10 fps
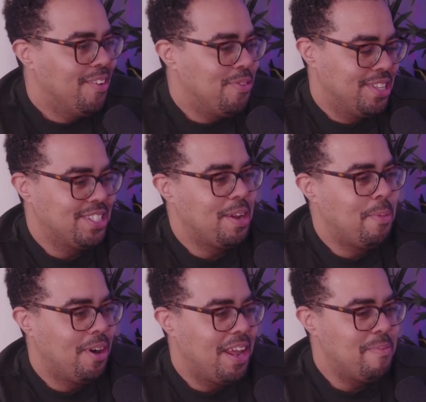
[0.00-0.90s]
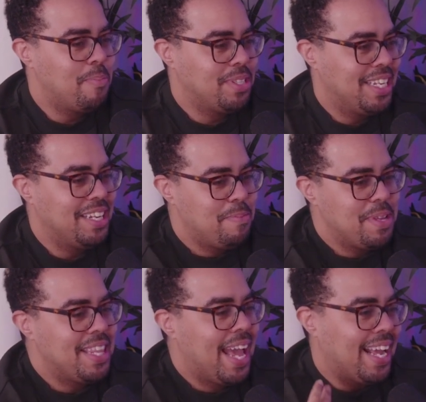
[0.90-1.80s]
for the summer and pretend to
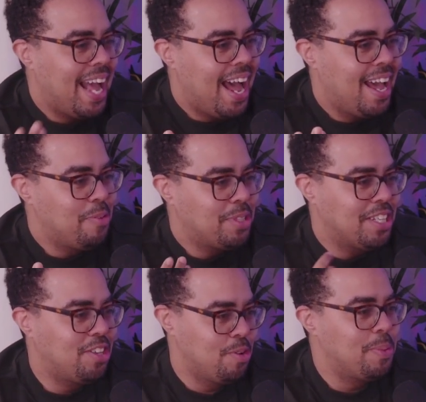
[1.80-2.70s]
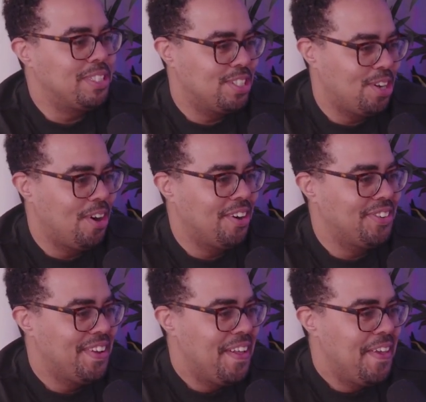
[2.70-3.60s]
be that guy with the Cuban shirt.